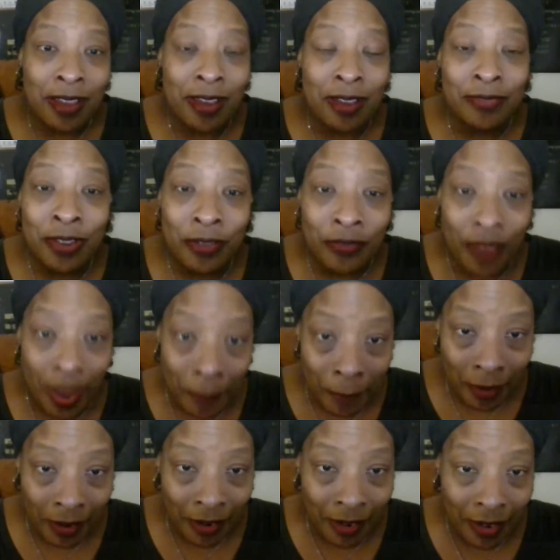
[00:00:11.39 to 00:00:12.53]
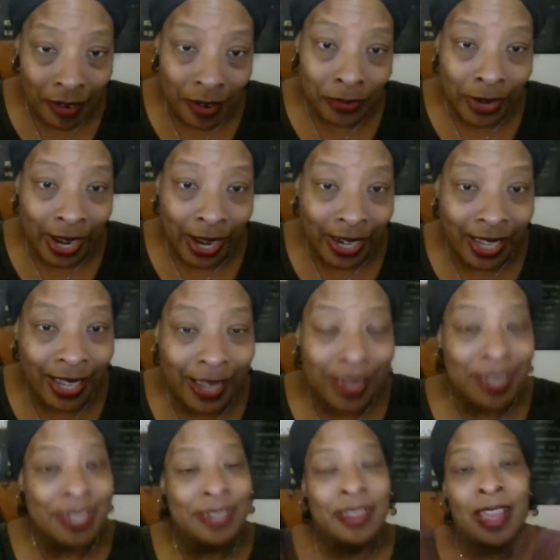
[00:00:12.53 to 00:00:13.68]
of November already?
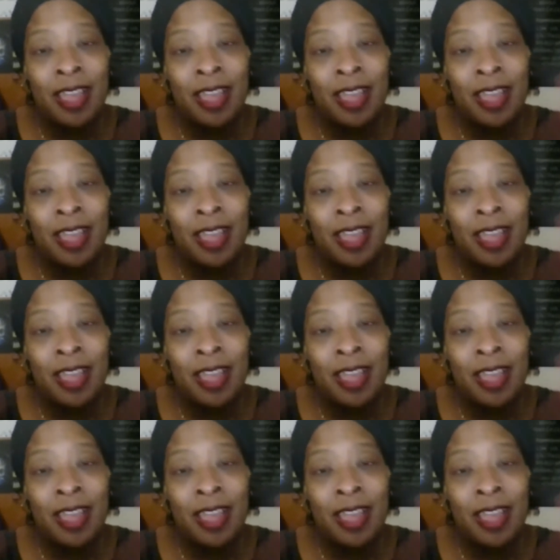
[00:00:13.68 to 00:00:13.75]
And